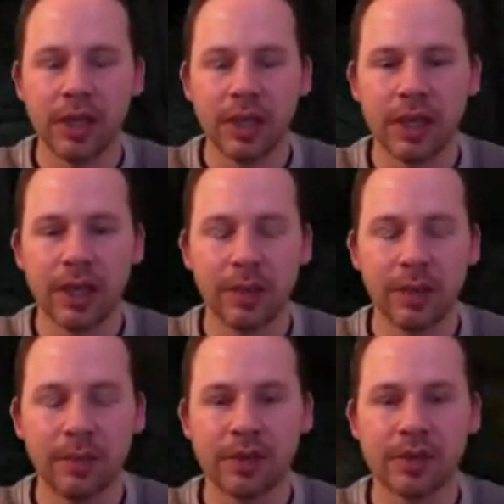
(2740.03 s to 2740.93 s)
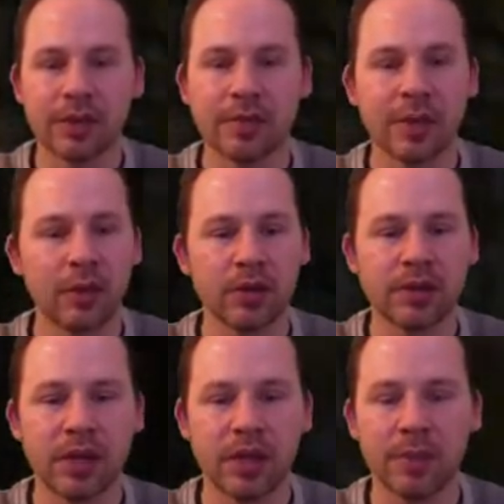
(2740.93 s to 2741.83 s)
So this is my own
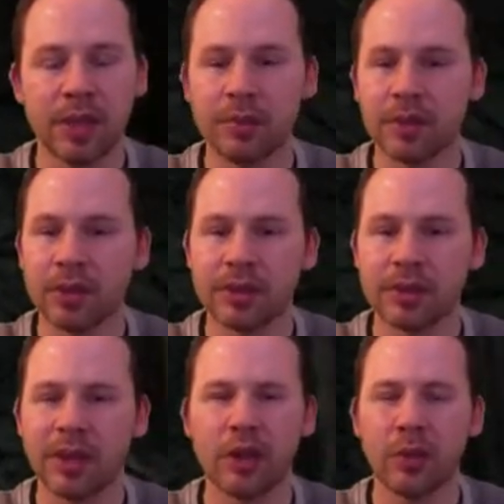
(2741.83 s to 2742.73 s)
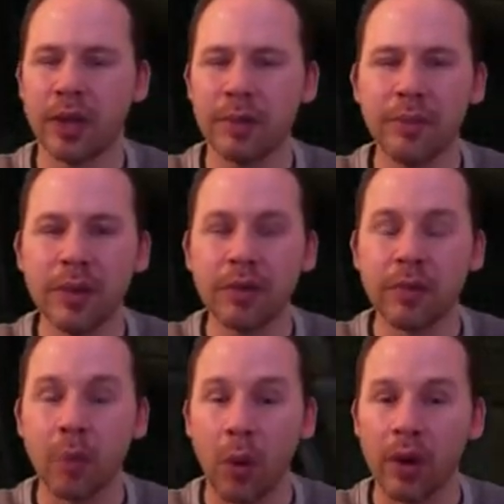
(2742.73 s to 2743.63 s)
start map. It's actually quite a bit
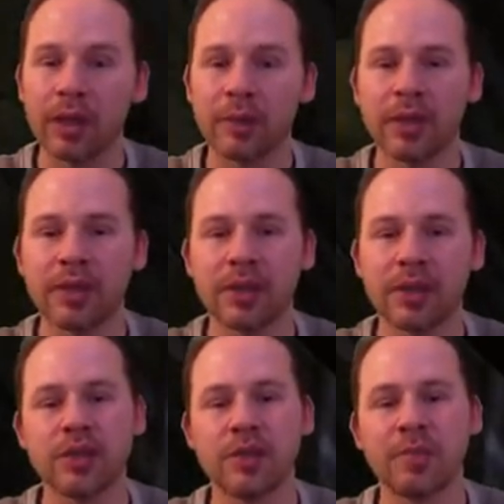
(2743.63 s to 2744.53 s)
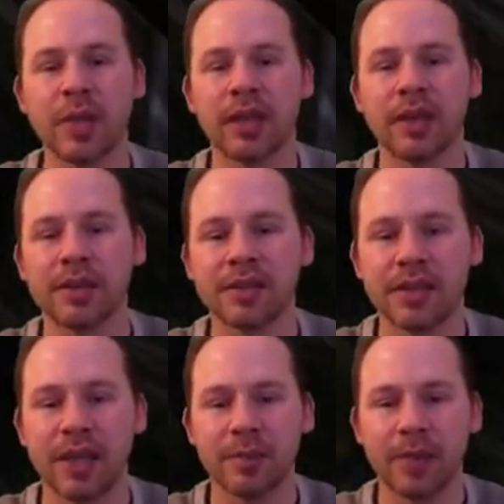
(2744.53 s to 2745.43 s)
of work that went into just making a
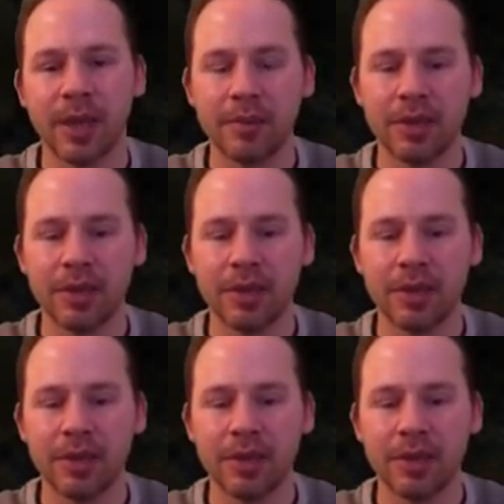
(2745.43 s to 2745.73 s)
start map,